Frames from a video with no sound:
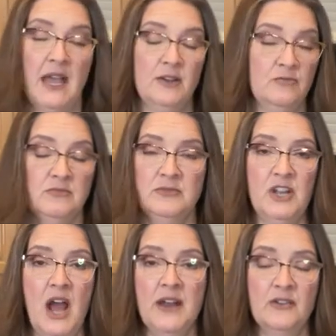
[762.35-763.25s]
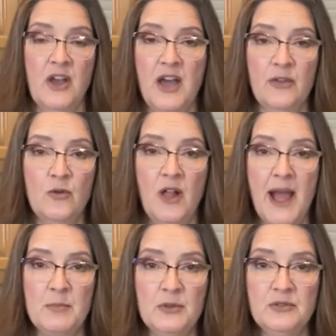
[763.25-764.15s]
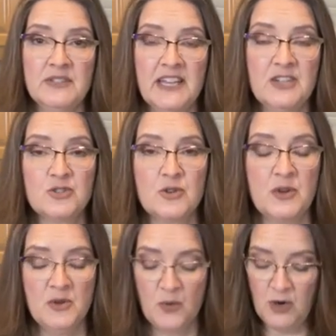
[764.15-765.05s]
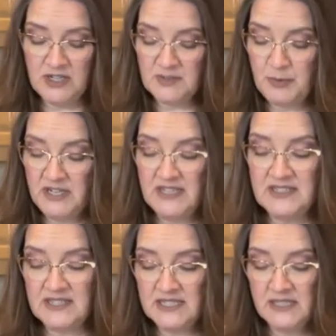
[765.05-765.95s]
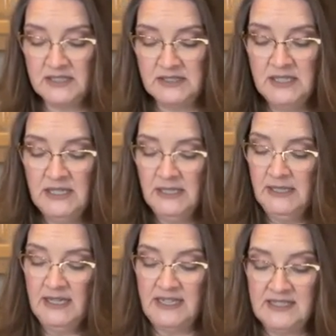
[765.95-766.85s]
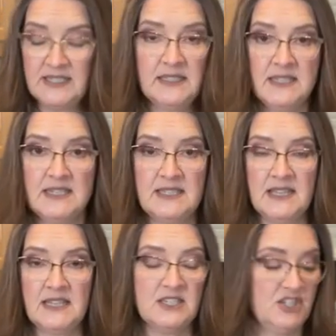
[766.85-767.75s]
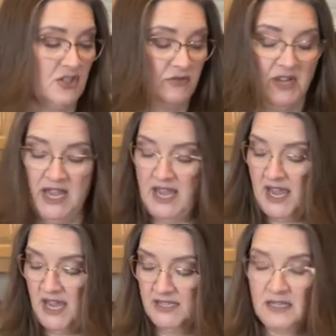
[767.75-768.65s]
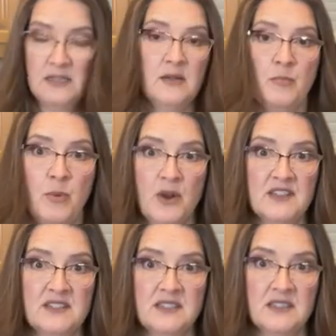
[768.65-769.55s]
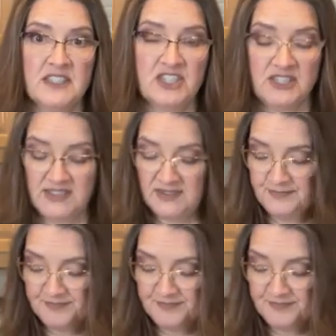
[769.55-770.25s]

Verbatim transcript: I don't, you know, I don't know how the whole apple industry works, but it's still, it's still an easy thing to do. And boy, is it delicious.